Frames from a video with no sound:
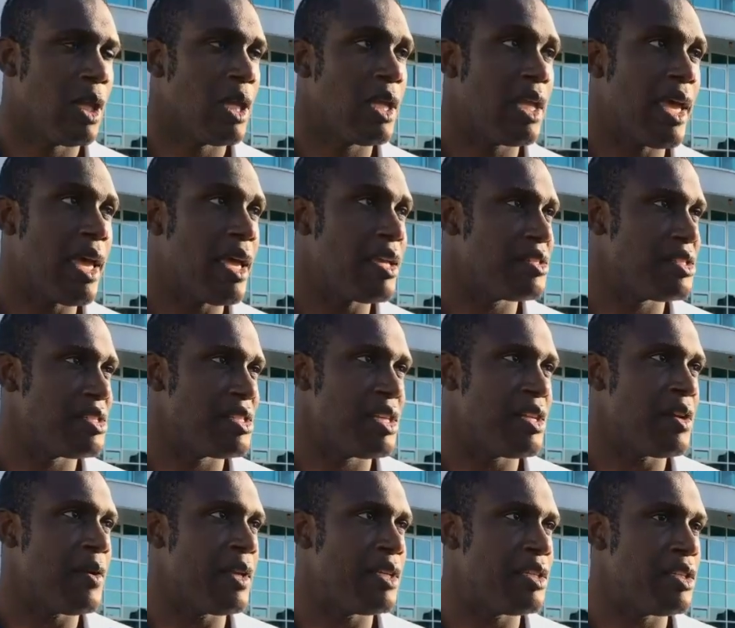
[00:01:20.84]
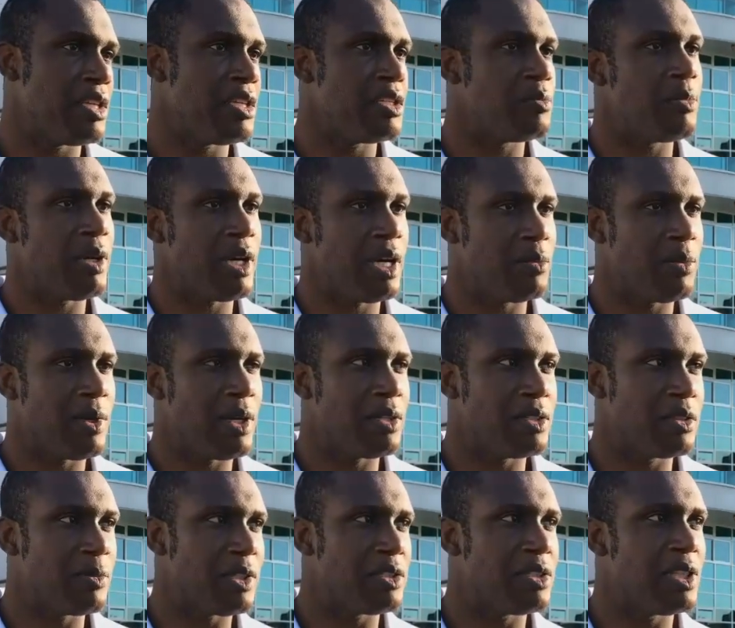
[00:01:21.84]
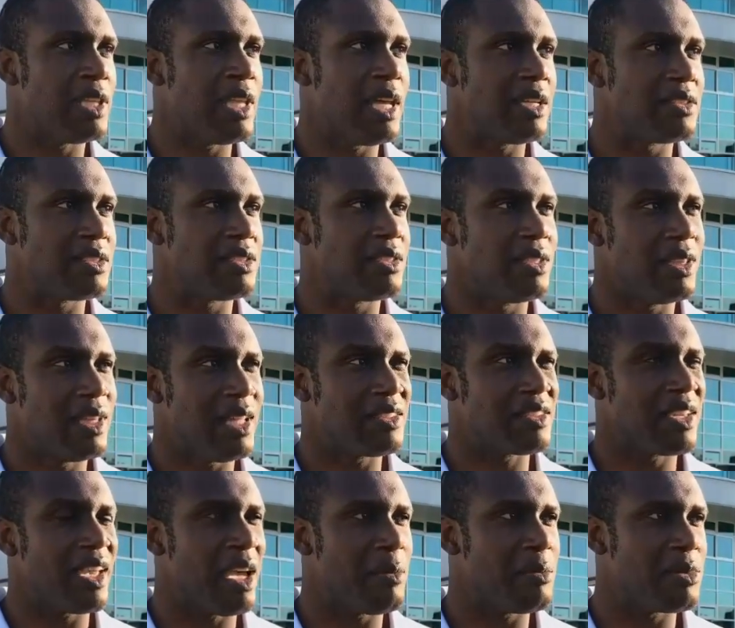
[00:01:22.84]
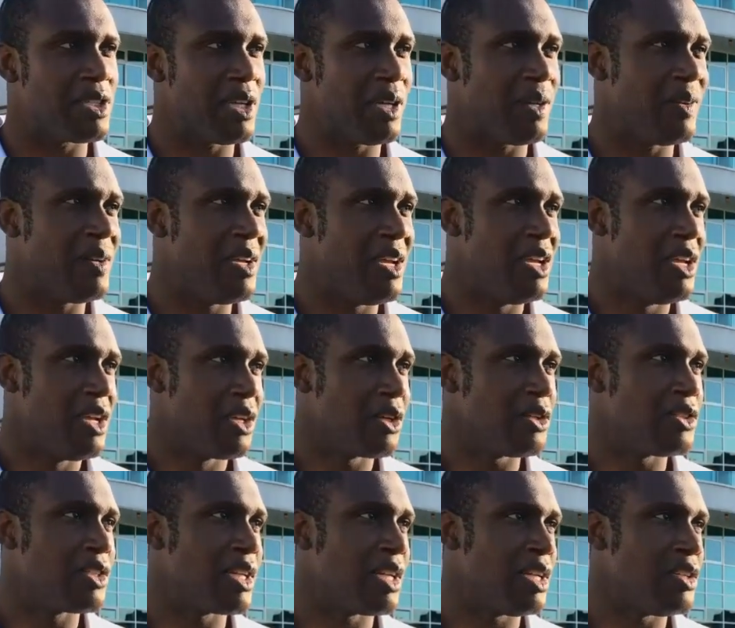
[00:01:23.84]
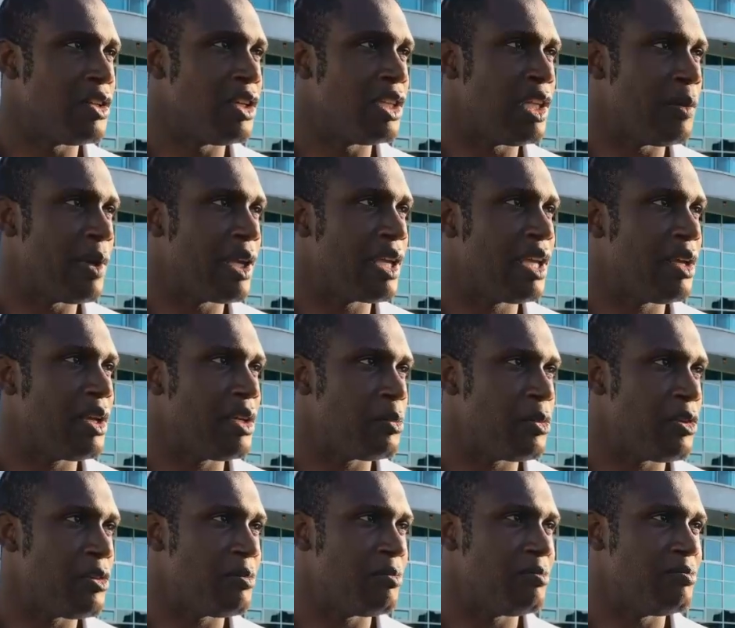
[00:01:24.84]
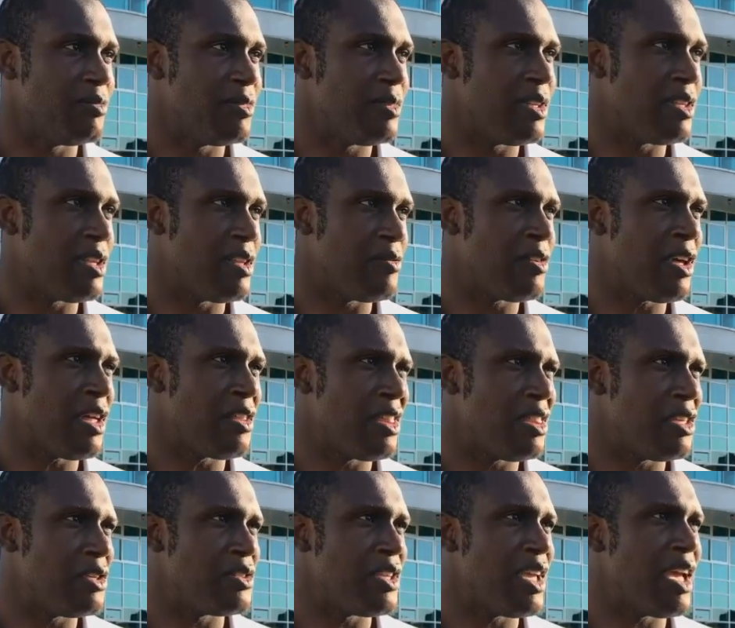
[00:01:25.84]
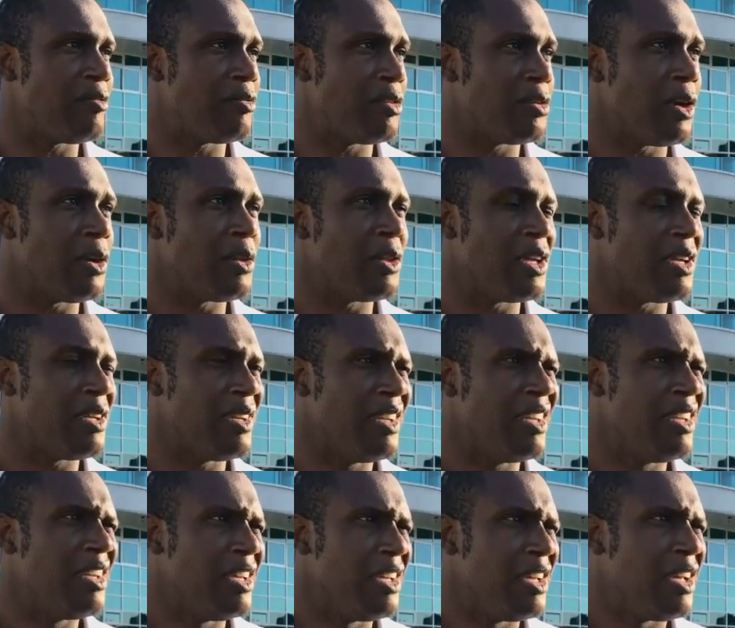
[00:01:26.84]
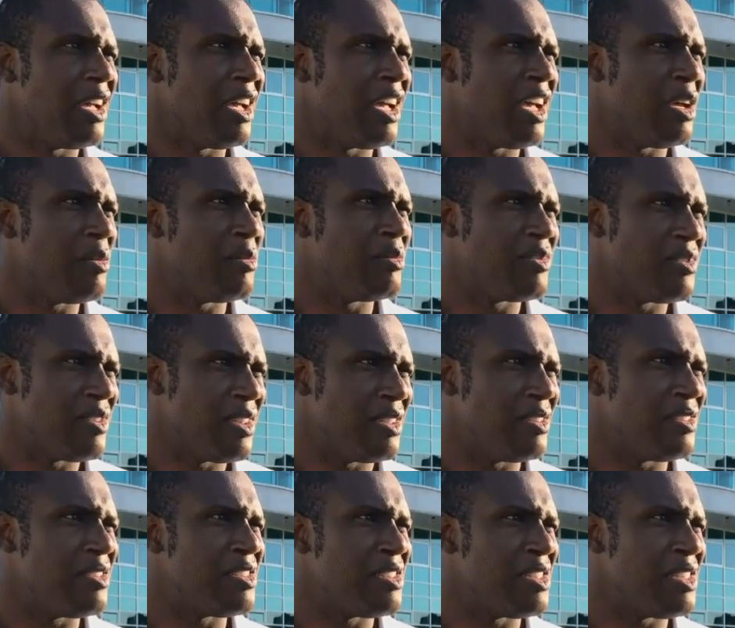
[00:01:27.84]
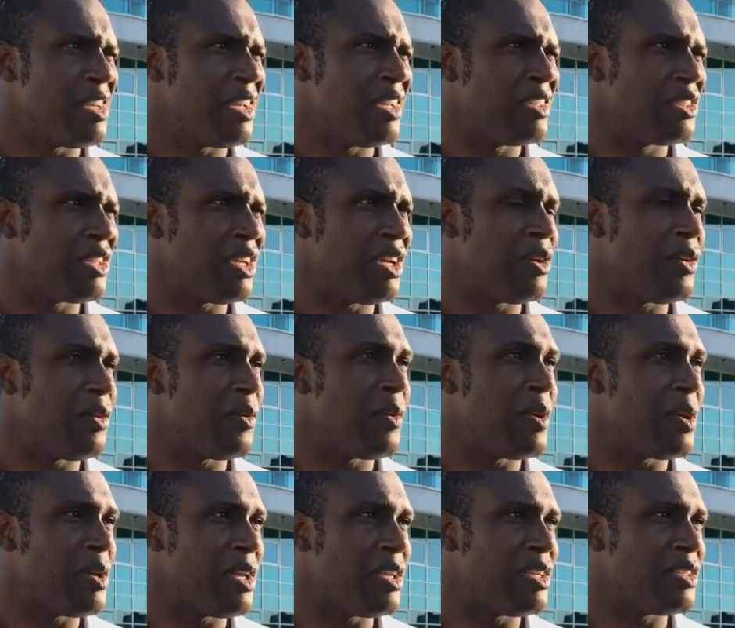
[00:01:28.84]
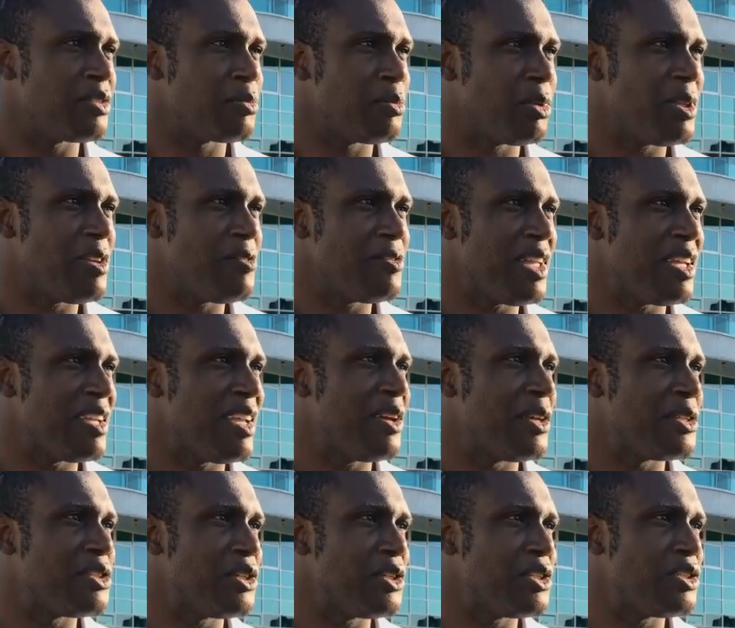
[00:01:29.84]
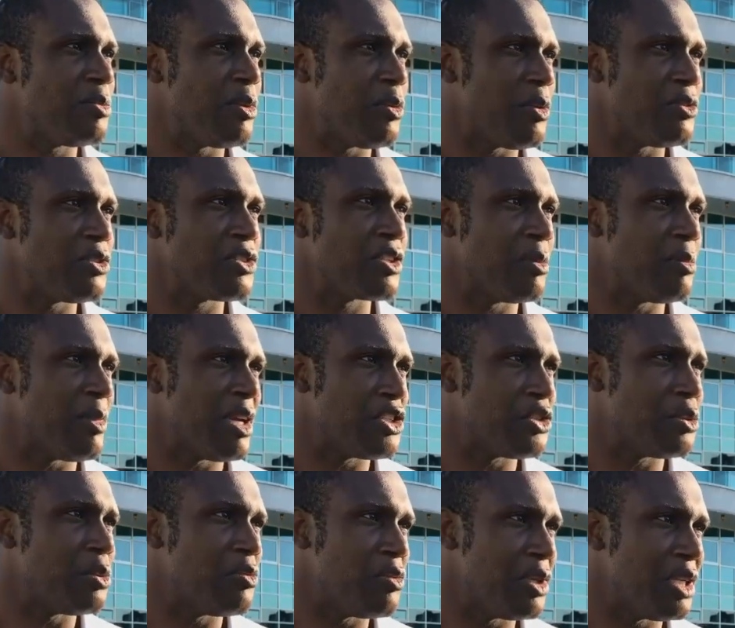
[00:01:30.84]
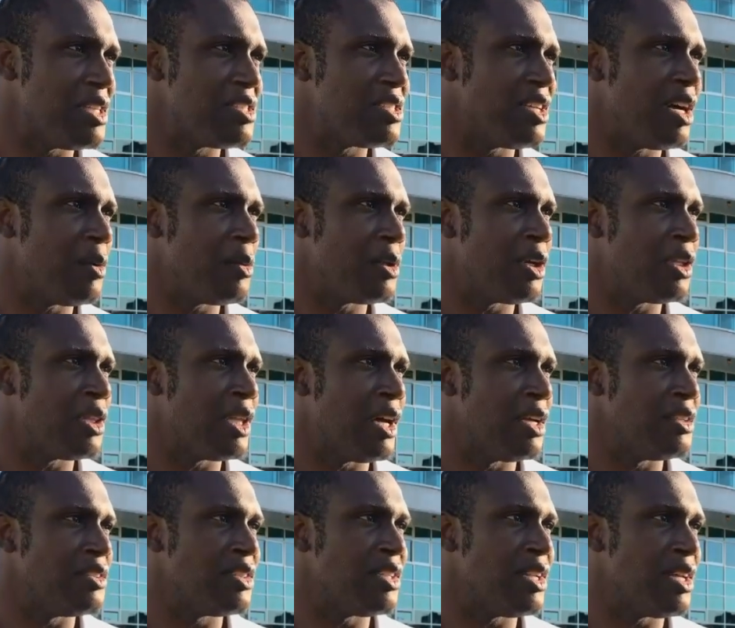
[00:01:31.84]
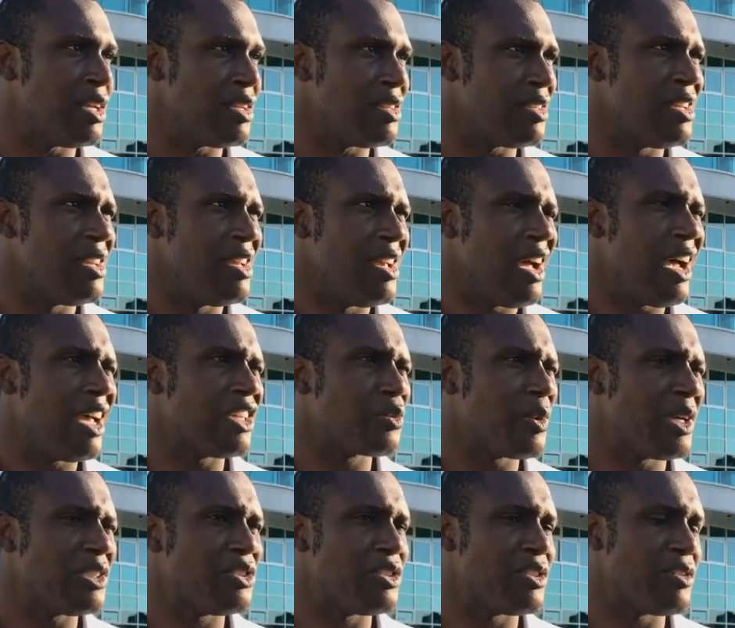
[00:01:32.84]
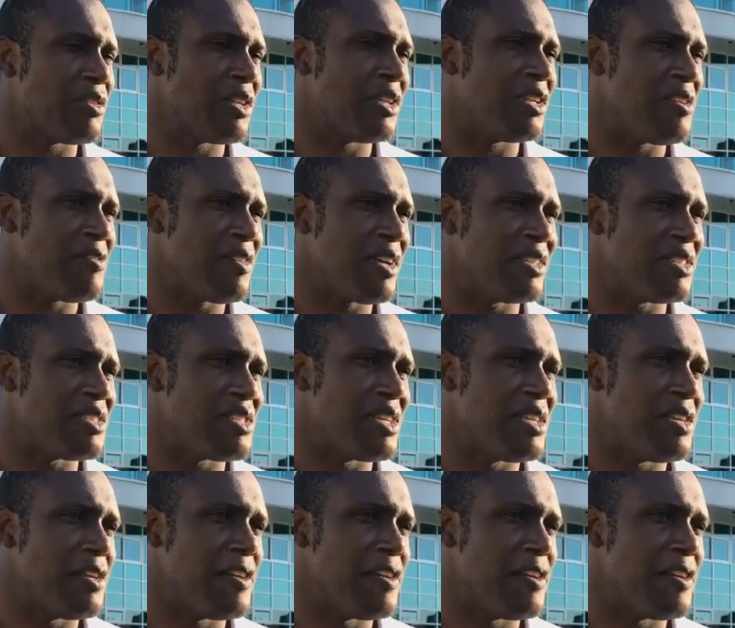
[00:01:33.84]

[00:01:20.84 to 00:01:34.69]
Yes, he's batted well, especially the last game. So good to get an early wicket. I think they used a heavy roller today, so it's pretty flattened out a touch. But we've just got to make sure we're really tight with our lines and ask questions of their defence.